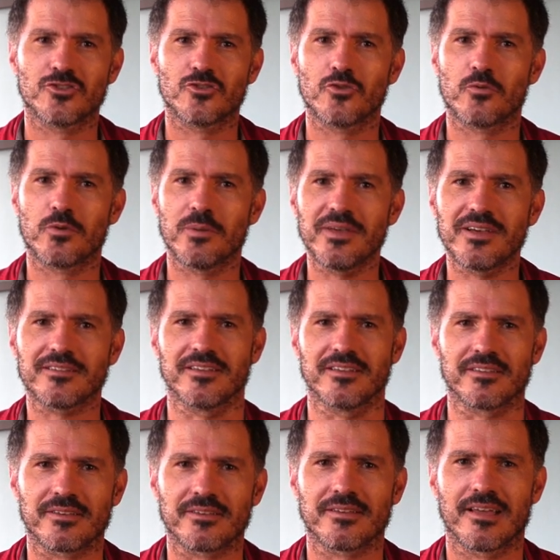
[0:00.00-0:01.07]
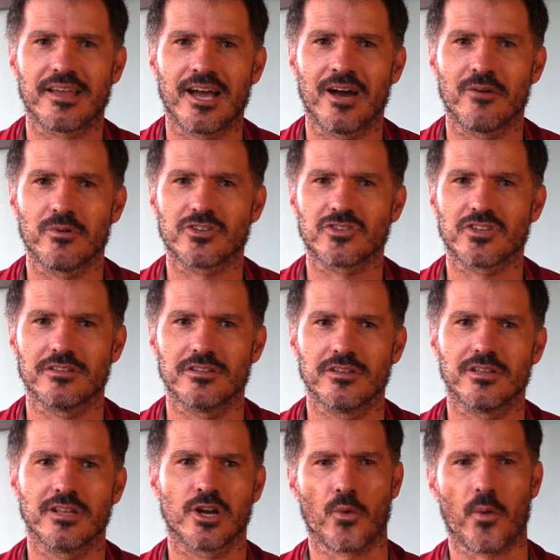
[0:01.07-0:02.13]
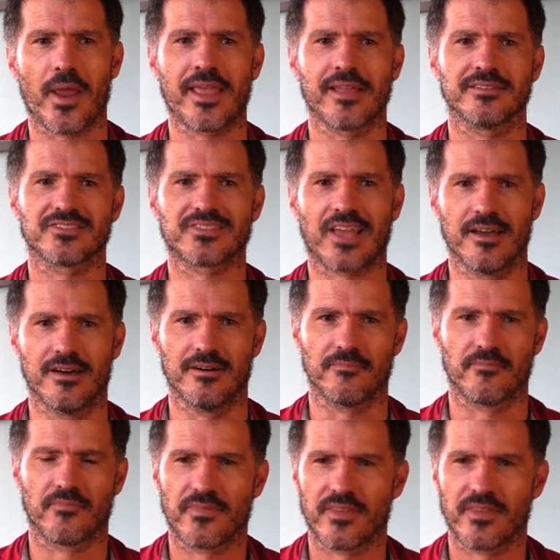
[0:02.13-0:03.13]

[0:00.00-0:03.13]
to rebuild it, uh, which they did in grand style.